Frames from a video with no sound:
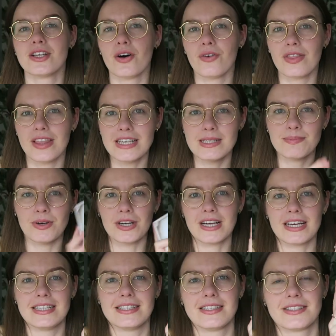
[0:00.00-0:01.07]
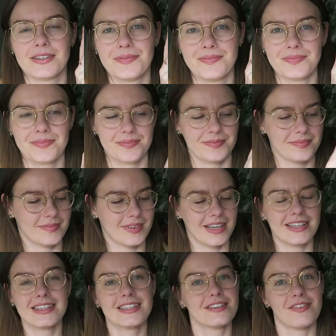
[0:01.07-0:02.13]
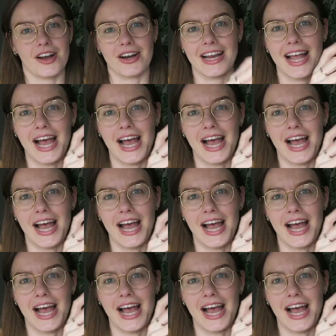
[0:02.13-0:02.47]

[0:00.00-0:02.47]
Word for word: So this book, it's very